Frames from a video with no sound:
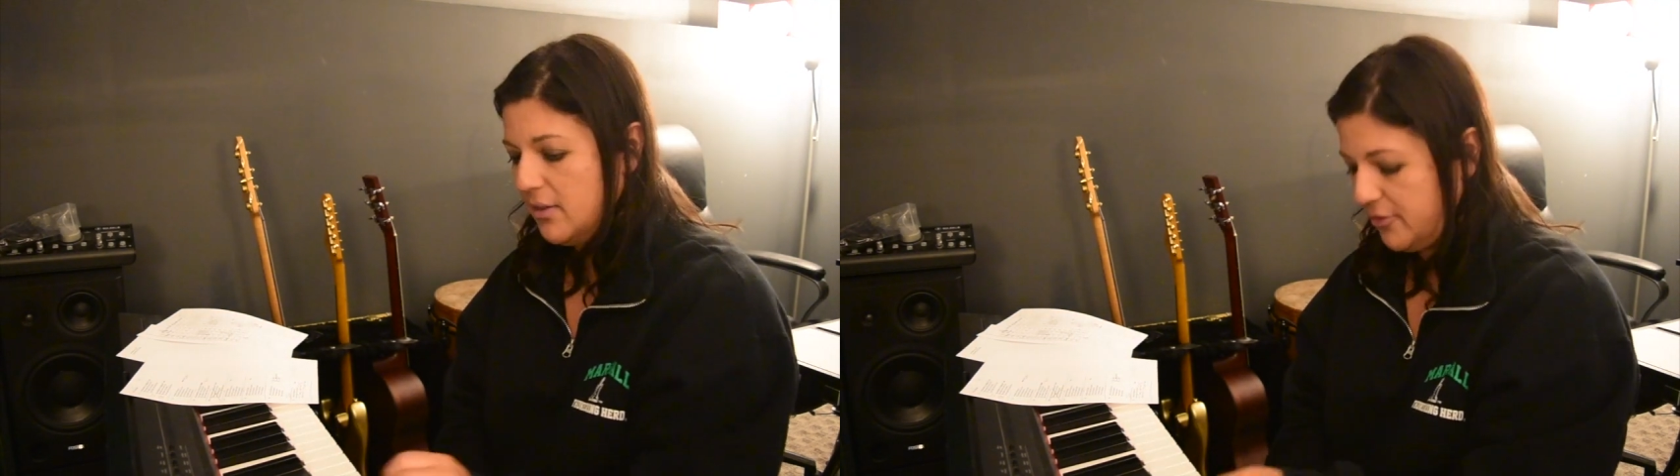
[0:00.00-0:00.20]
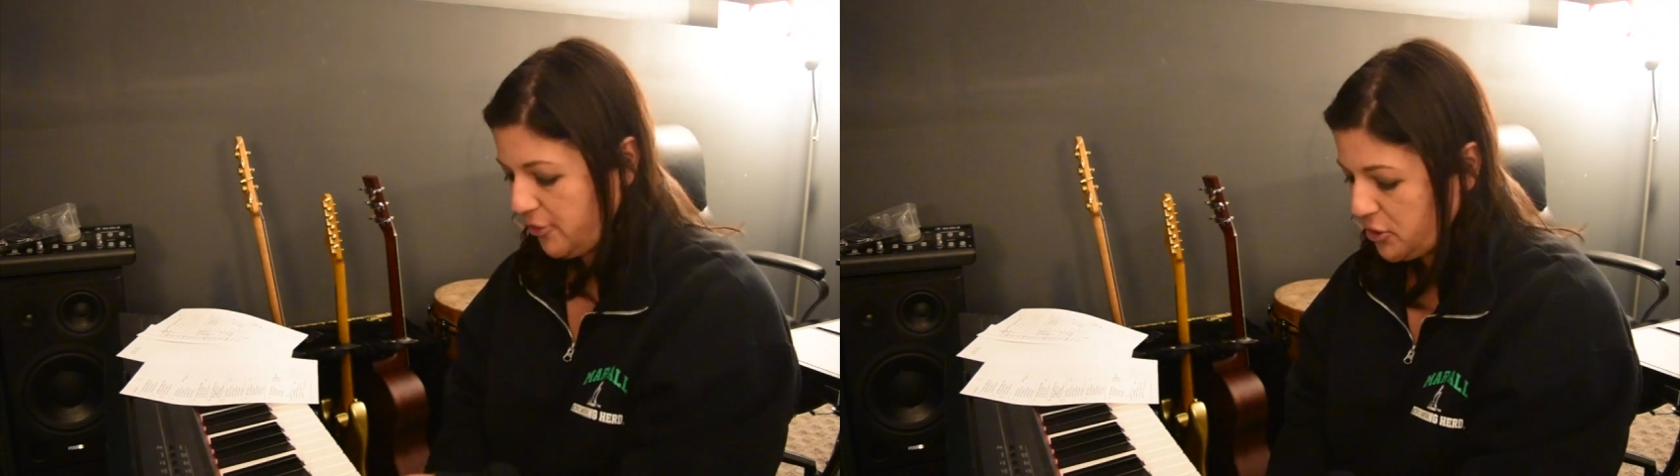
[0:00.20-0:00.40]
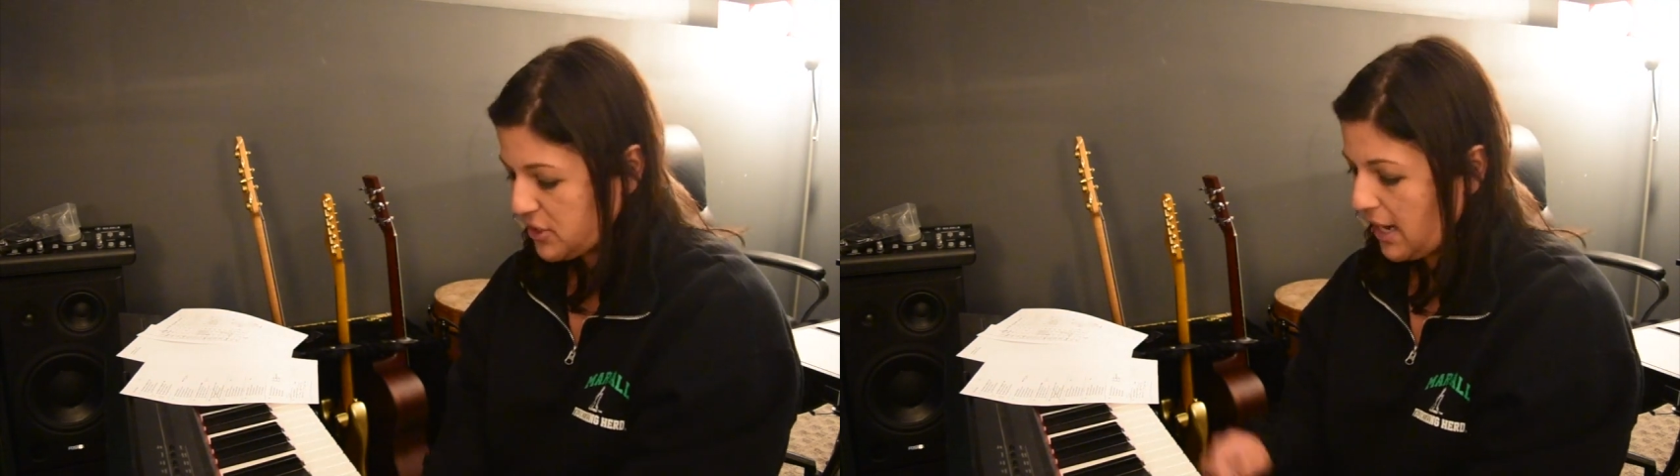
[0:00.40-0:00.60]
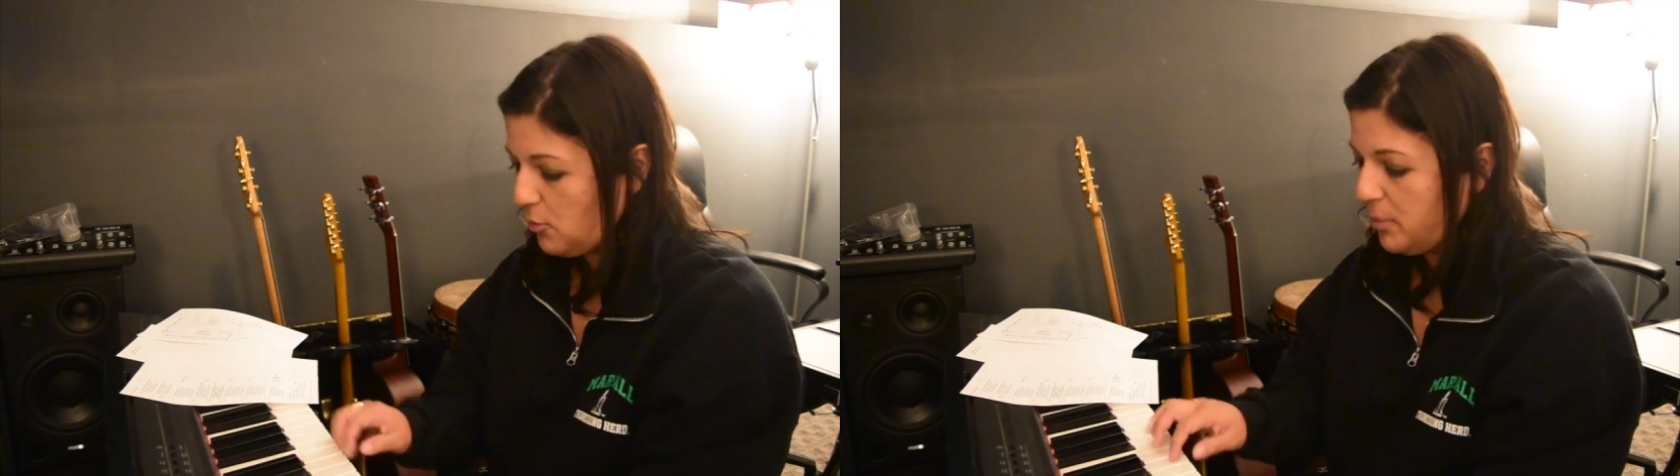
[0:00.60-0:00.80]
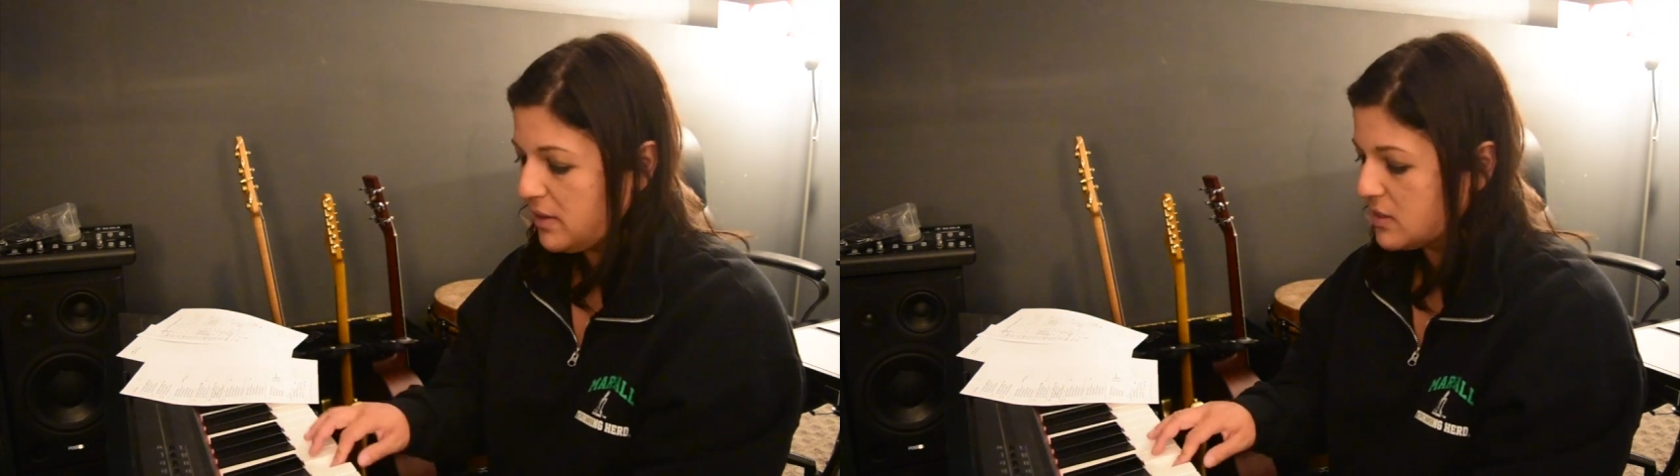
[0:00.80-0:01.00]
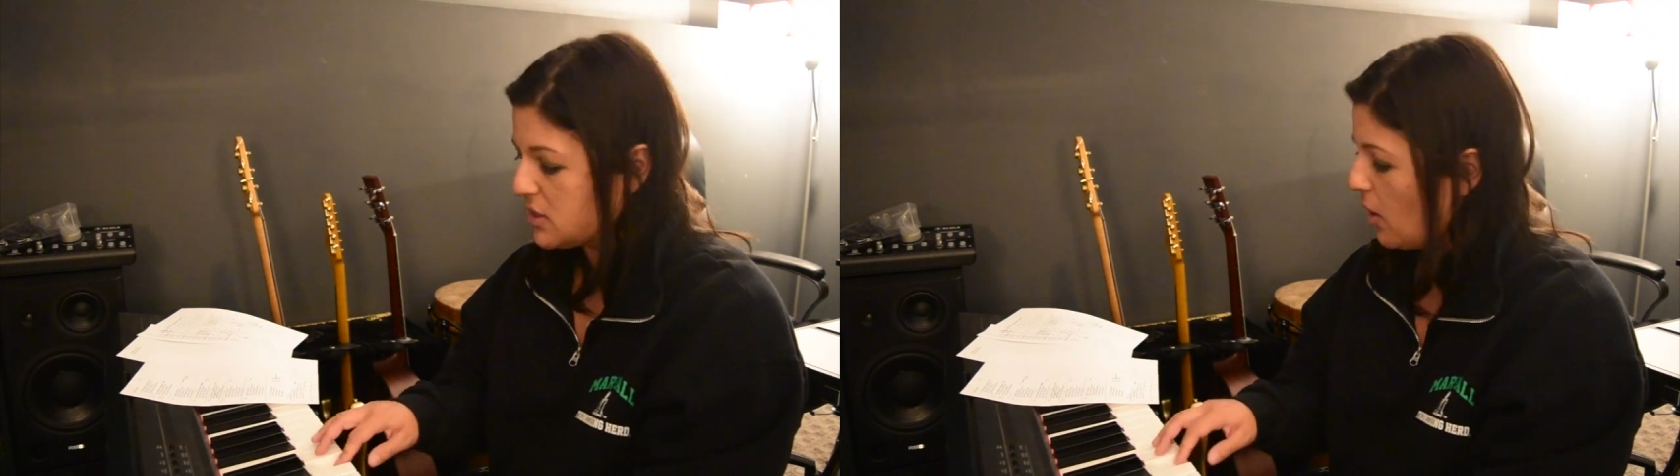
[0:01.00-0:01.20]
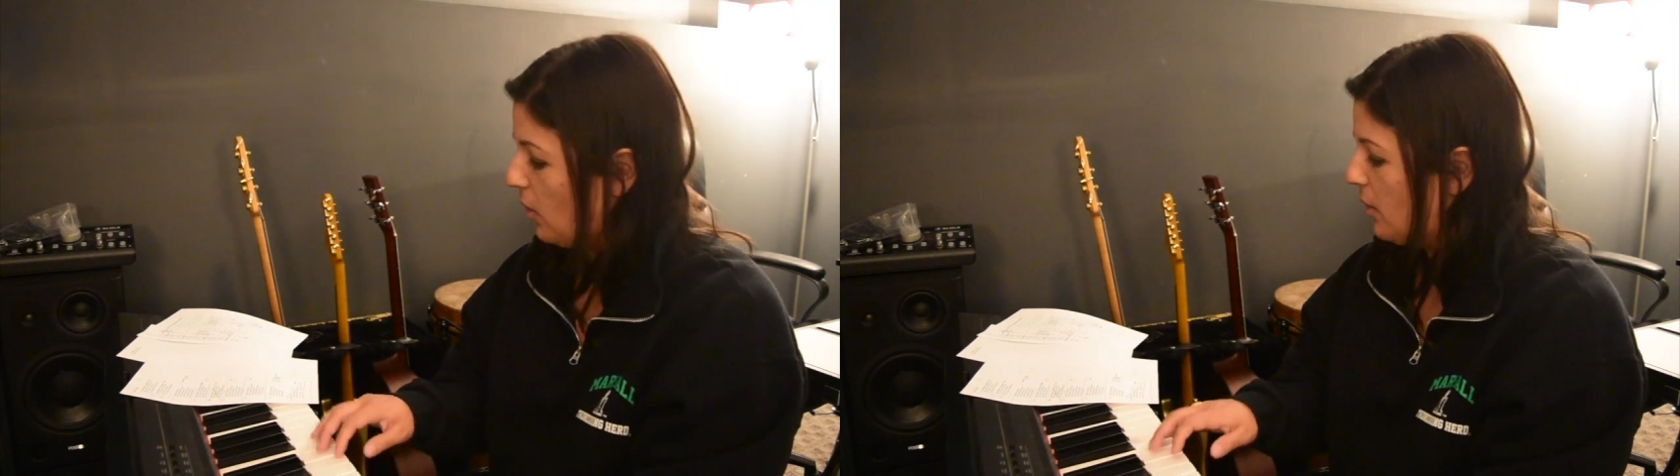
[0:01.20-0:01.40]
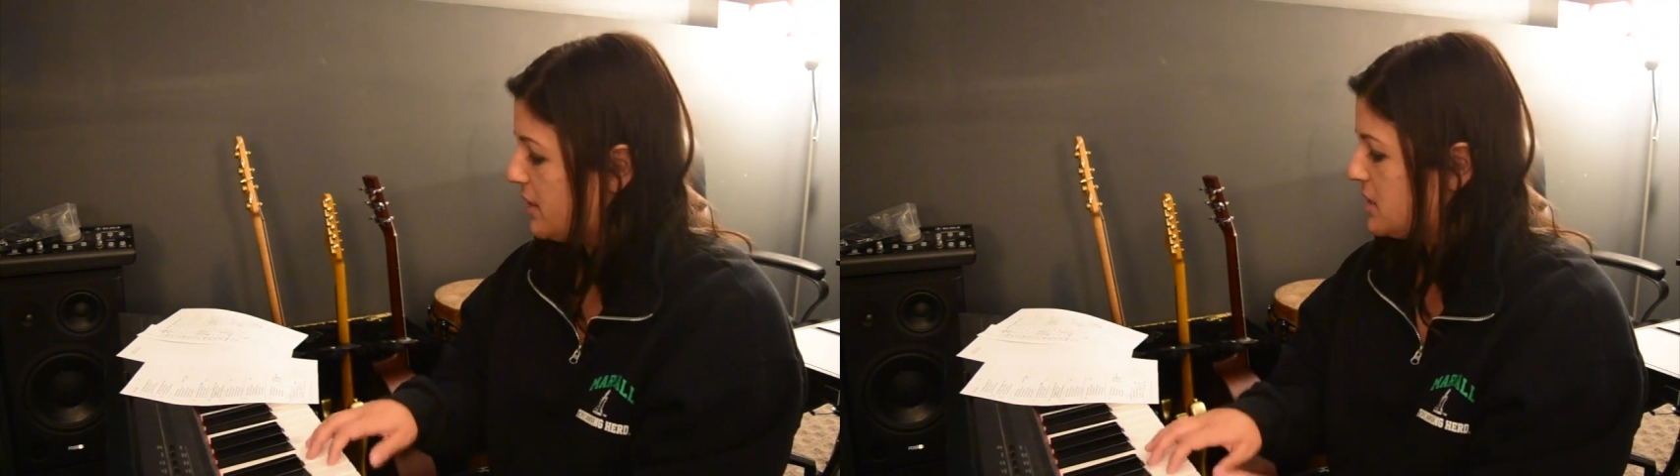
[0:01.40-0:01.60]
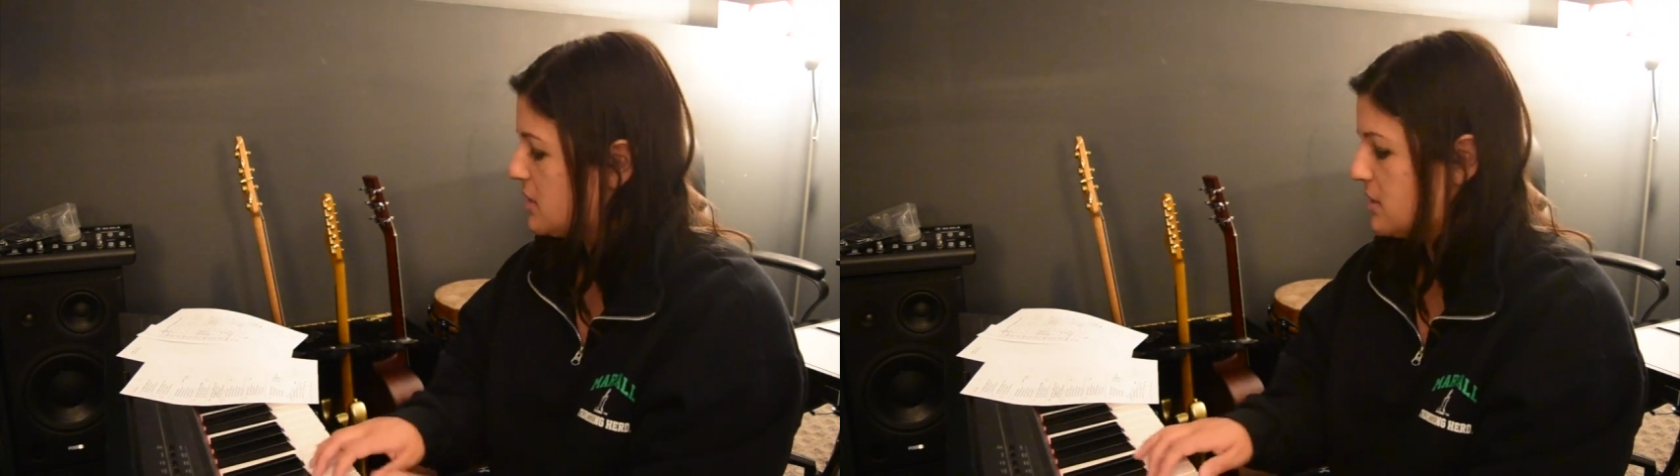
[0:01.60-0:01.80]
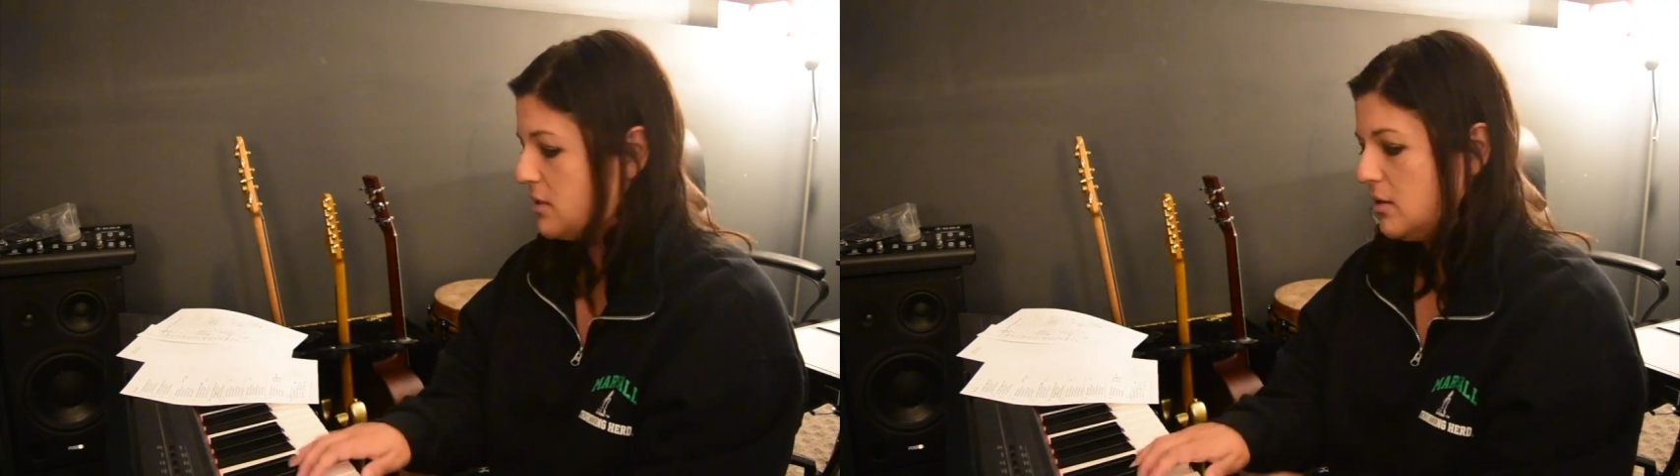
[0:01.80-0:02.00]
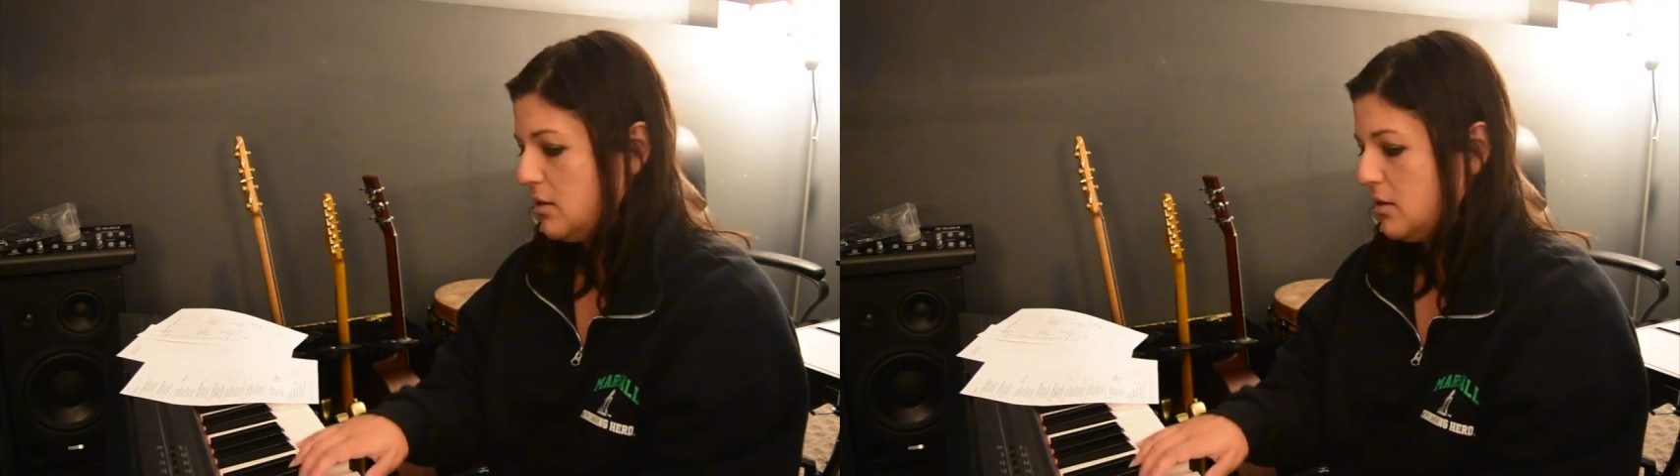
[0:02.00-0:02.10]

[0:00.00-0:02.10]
The first time will be the soloist.